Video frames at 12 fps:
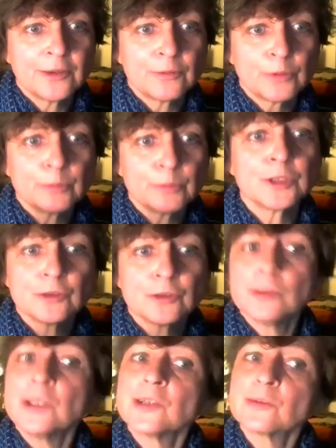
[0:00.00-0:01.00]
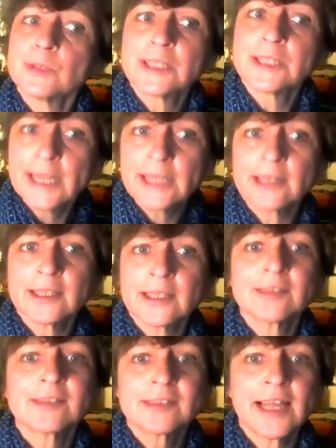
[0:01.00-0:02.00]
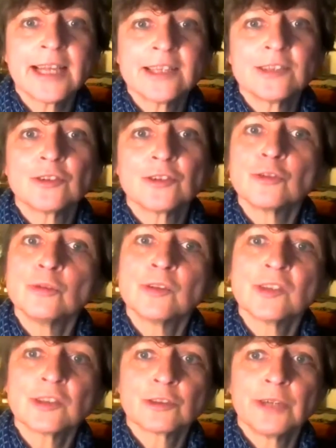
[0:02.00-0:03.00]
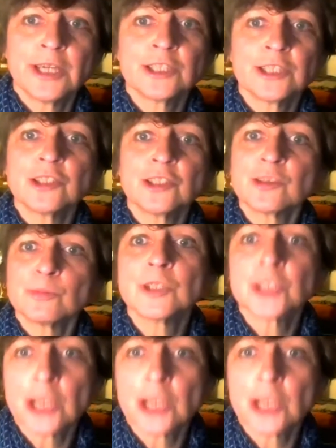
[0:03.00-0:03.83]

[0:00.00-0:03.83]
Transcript: what we'll do is we'll take this sense to situations which